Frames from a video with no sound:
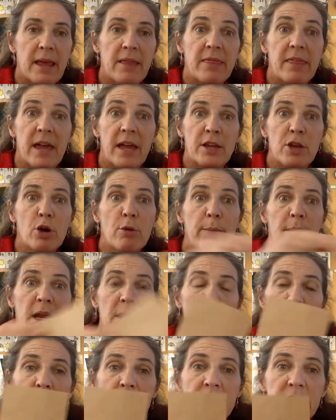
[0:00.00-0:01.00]
Then you'll
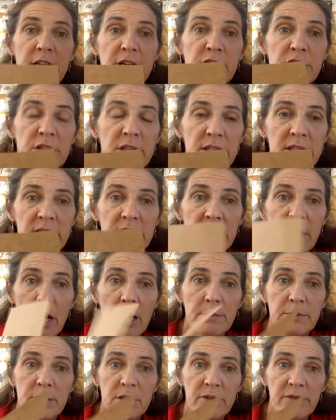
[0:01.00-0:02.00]
make predictions and
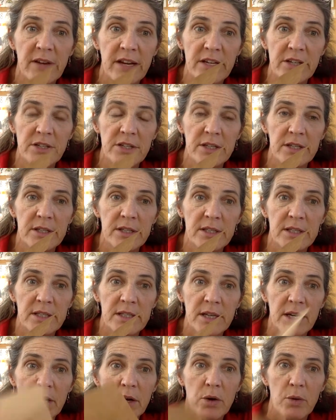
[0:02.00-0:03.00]
observations
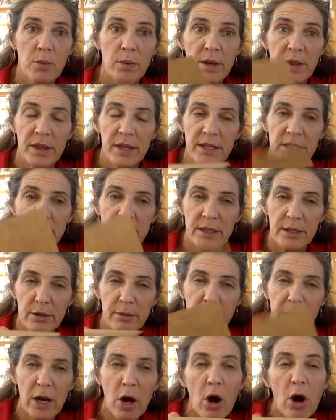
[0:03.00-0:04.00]
with this little
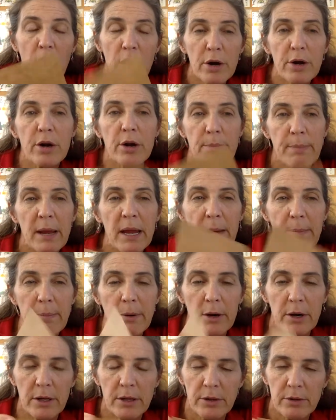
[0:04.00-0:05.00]
bit harder
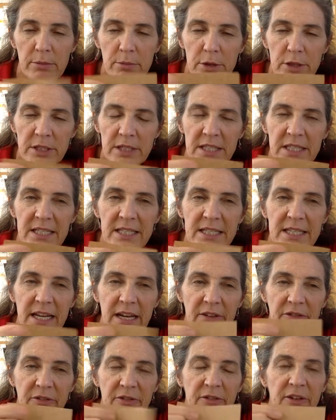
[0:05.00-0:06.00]
paper, a little more
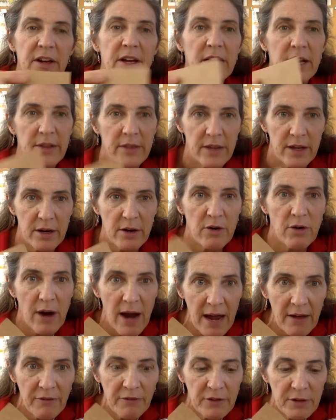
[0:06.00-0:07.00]
stiff, the
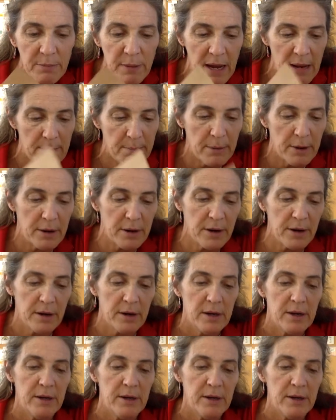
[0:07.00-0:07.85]
craft paper.